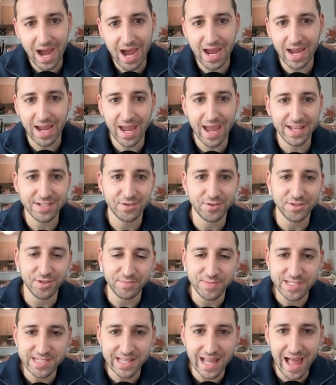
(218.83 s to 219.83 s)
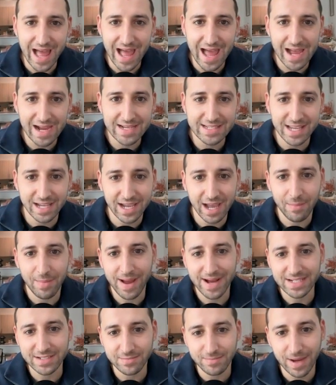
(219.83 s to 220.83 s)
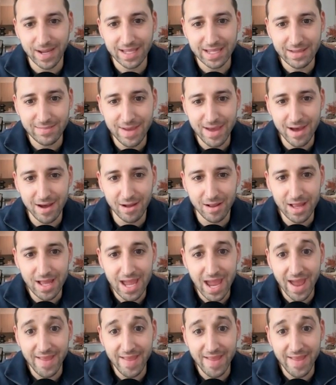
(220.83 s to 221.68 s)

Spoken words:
I answered some Slacks, I got back to my email,